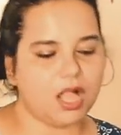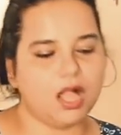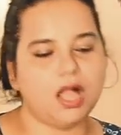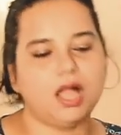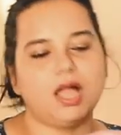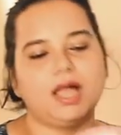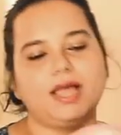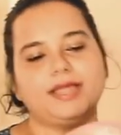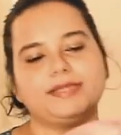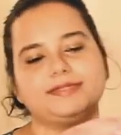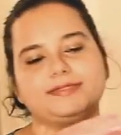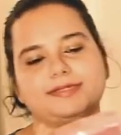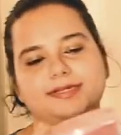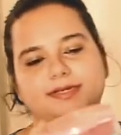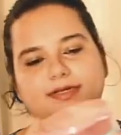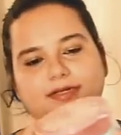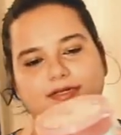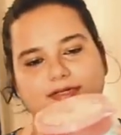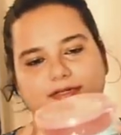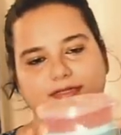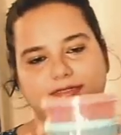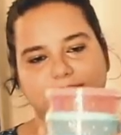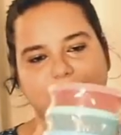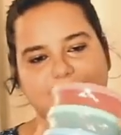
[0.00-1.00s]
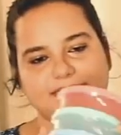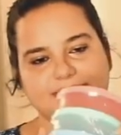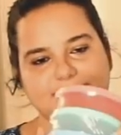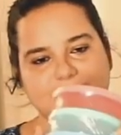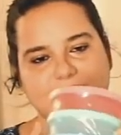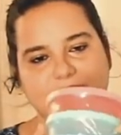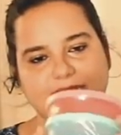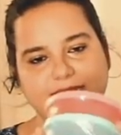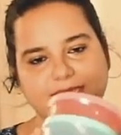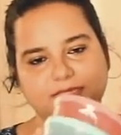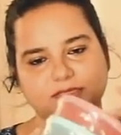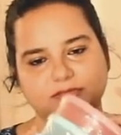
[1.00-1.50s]
And these
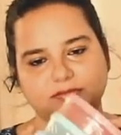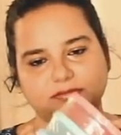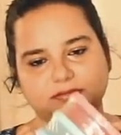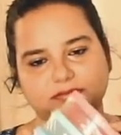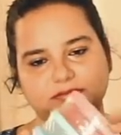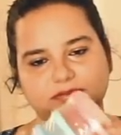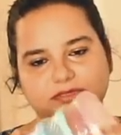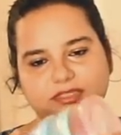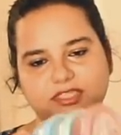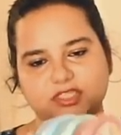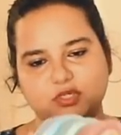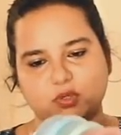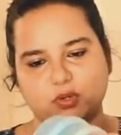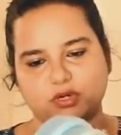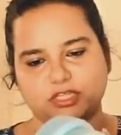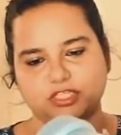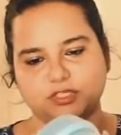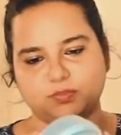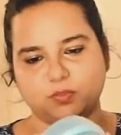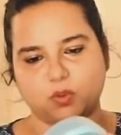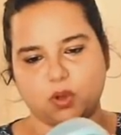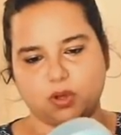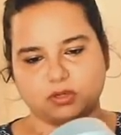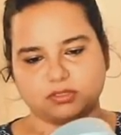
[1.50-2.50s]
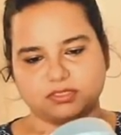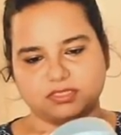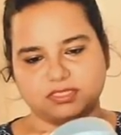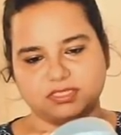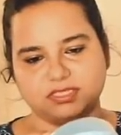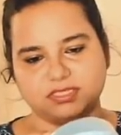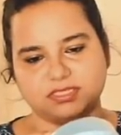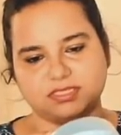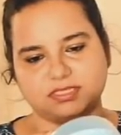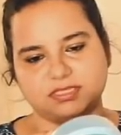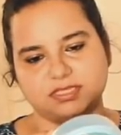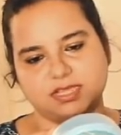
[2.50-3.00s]
are like storage
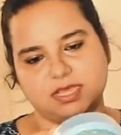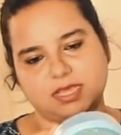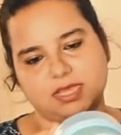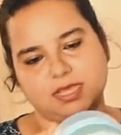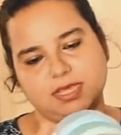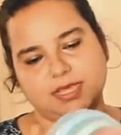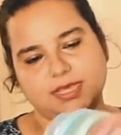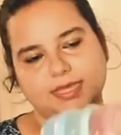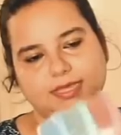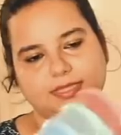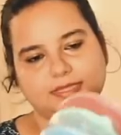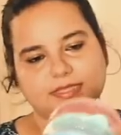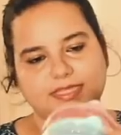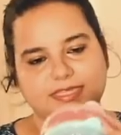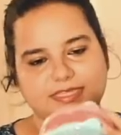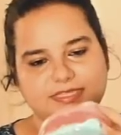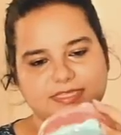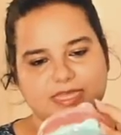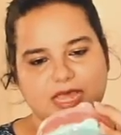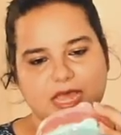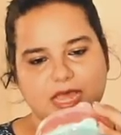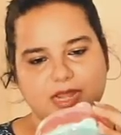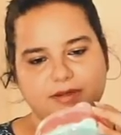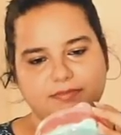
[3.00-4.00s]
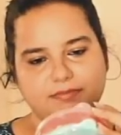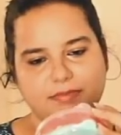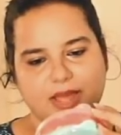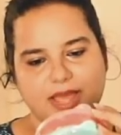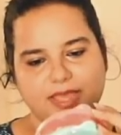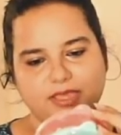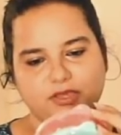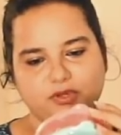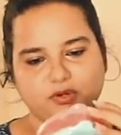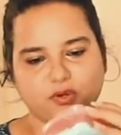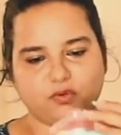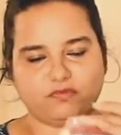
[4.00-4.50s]
boxes. These are
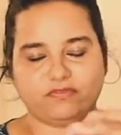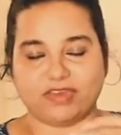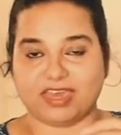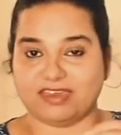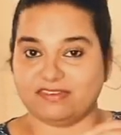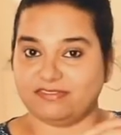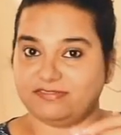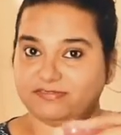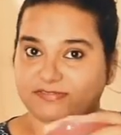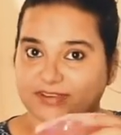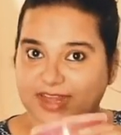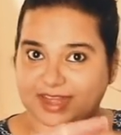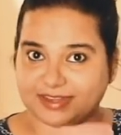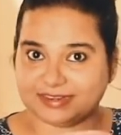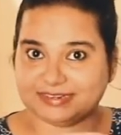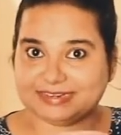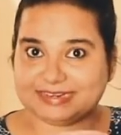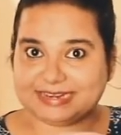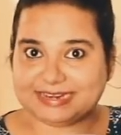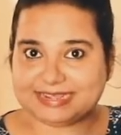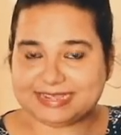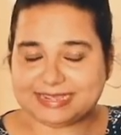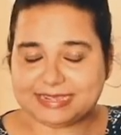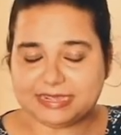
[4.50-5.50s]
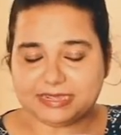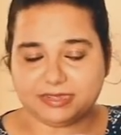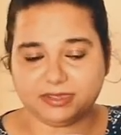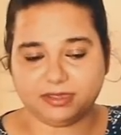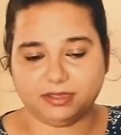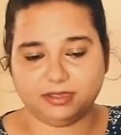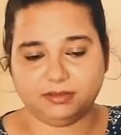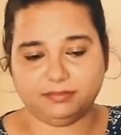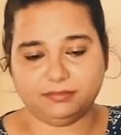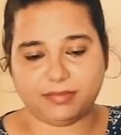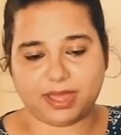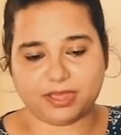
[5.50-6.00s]
microwave friendly,
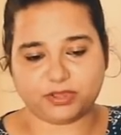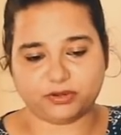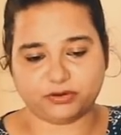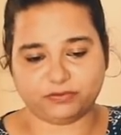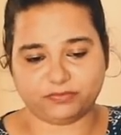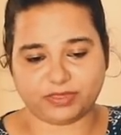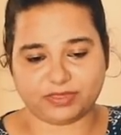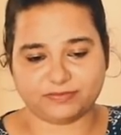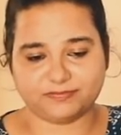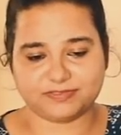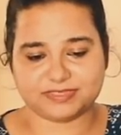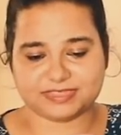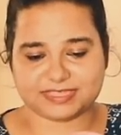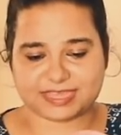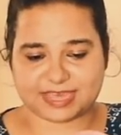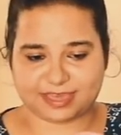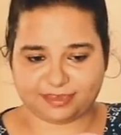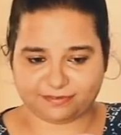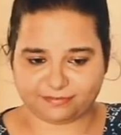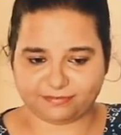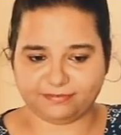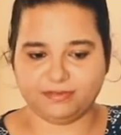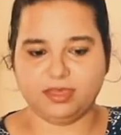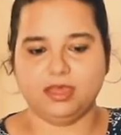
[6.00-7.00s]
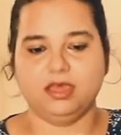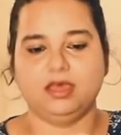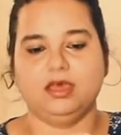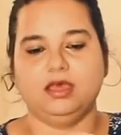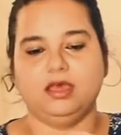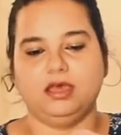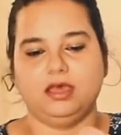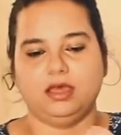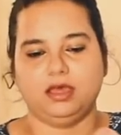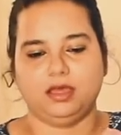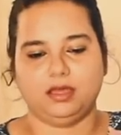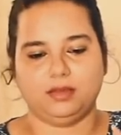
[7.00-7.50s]
microwave safe
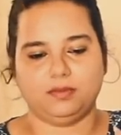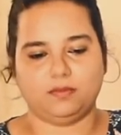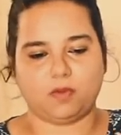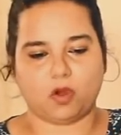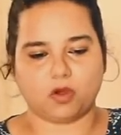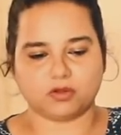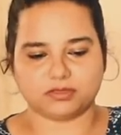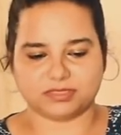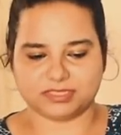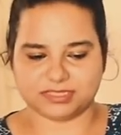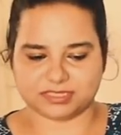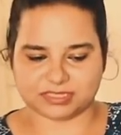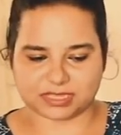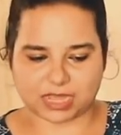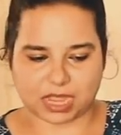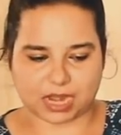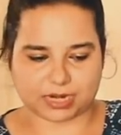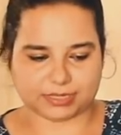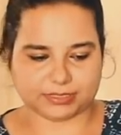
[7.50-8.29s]
boxes.